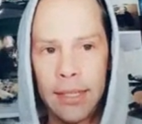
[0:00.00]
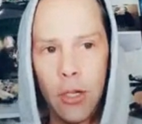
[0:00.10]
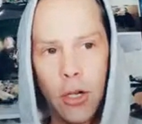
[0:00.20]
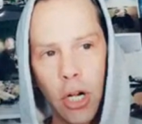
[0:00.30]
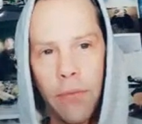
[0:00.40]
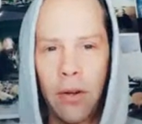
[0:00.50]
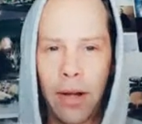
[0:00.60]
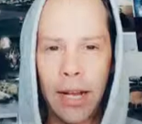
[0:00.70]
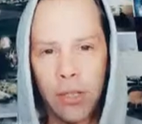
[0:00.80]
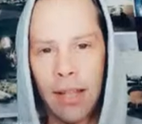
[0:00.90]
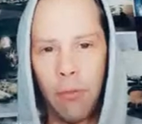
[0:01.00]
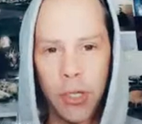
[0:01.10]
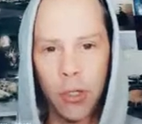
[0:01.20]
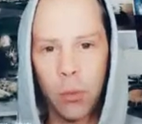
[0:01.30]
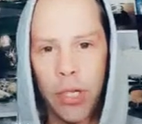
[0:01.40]
You got to figure it out yourself, which
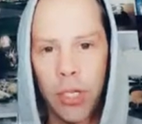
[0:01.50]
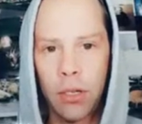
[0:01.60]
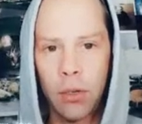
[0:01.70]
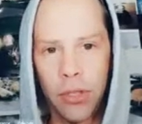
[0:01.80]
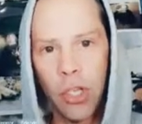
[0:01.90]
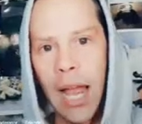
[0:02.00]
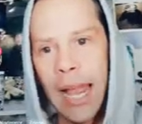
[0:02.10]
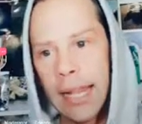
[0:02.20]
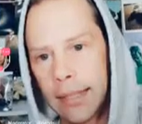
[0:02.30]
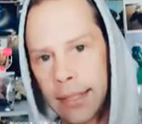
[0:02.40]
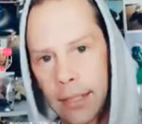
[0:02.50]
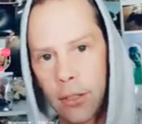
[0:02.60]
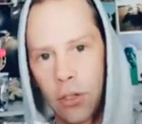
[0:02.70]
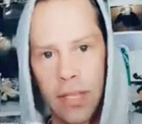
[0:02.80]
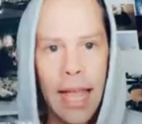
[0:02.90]
is which. With the giants
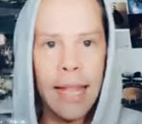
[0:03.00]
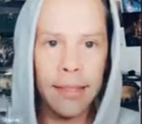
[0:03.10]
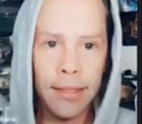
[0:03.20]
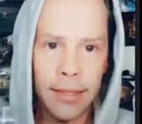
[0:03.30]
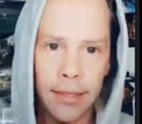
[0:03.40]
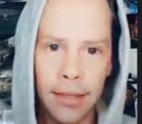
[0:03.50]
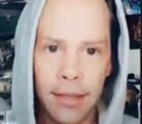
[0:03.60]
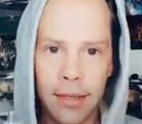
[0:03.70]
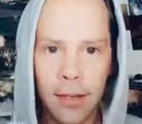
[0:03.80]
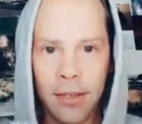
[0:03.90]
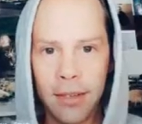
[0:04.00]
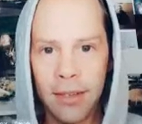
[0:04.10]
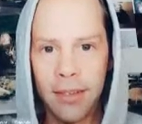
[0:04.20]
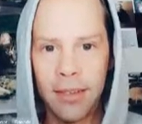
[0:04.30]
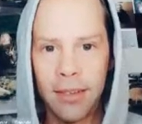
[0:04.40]
to the ants, you know,
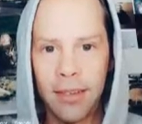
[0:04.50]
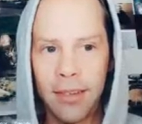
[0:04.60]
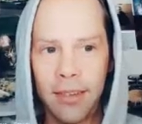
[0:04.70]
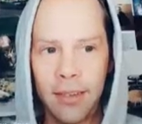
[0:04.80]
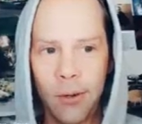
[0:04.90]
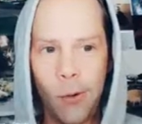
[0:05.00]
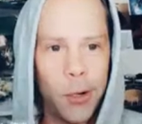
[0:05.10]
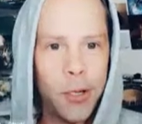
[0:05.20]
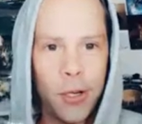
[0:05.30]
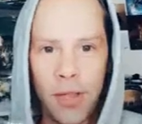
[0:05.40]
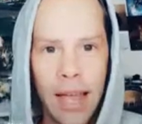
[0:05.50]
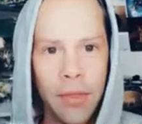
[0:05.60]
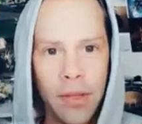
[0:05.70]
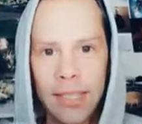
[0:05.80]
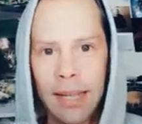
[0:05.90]
or to the
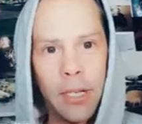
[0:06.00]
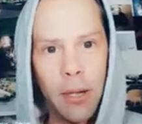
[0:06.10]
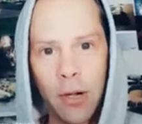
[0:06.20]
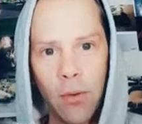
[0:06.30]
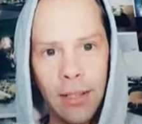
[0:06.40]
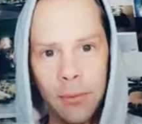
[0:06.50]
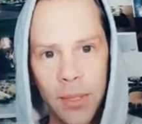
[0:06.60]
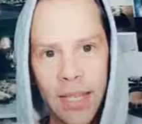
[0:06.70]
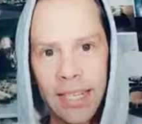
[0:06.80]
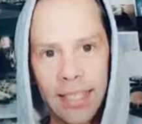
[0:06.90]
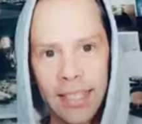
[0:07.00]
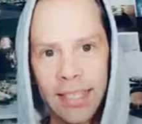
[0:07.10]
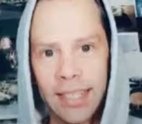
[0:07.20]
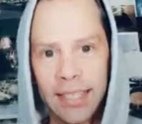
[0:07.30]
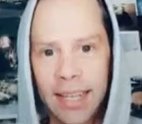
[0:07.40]
other subatomic realms that exist
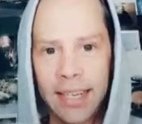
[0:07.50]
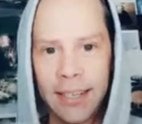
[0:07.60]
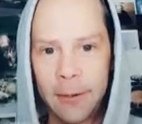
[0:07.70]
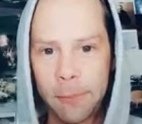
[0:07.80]
inside.